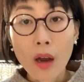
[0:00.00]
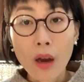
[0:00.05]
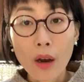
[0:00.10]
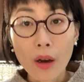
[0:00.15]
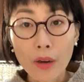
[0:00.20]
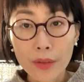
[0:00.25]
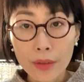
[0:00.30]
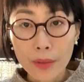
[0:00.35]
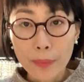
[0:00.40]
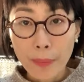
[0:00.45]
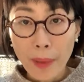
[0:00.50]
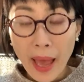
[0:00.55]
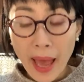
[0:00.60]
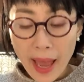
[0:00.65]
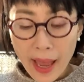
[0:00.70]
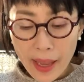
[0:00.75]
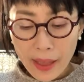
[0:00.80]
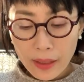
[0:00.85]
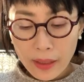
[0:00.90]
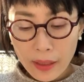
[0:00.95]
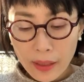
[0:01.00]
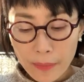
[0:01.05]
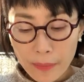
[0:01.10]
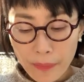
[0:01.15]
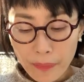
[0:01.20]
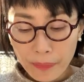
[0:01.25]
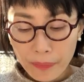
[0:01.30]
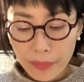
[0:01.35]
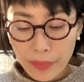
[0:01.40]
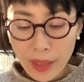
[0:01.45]
on the pan
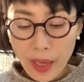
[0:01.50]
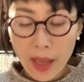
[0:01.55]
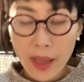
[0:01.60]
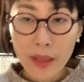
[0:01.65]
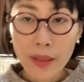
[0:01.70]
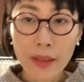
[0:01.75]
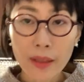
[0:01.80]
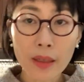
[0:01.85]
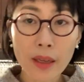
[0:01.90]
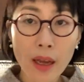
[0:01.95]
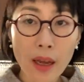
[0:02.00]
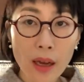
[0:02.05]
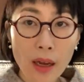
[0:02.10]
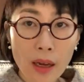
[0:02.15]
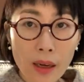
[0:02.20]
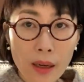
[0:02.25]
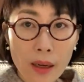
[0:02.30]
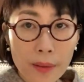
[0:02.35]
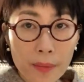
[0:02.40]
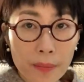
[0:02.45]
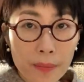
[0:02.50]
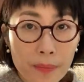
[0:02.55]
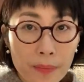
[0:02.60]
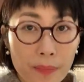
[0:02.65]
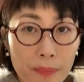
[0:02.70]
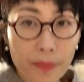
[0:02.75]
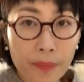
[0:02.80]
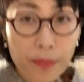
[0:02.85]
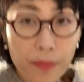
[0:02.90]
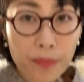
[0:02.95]
then
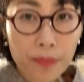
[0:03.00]
um,